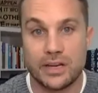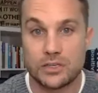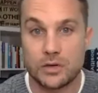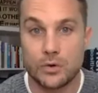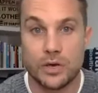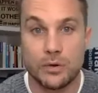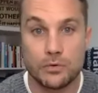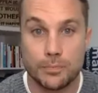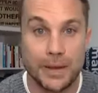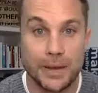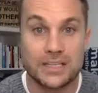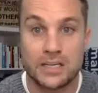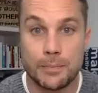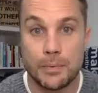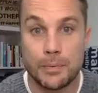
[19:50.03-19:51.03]
So it was
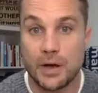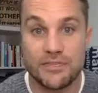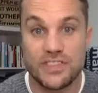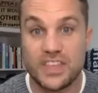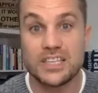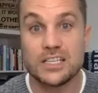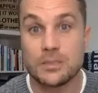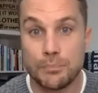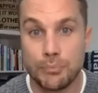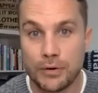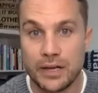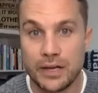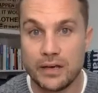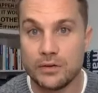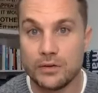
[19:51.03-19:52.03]
basically people going, this is
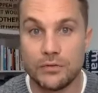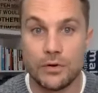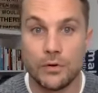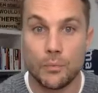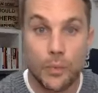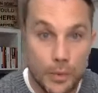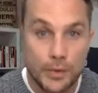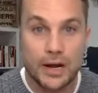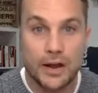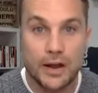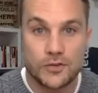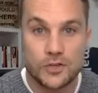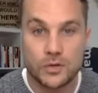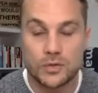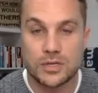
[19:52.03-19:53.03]
brilliant, we would love
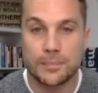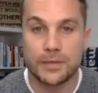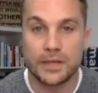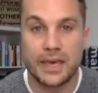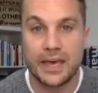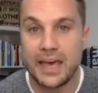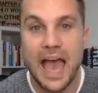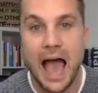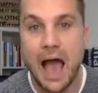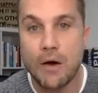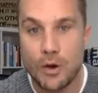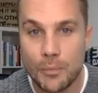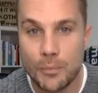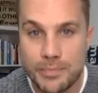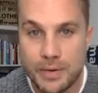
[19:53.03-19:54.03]
to do something here. How
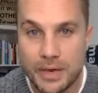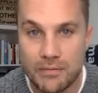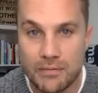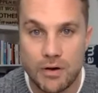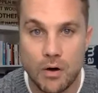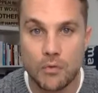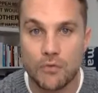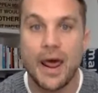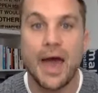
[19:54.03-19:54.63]
can we be involved?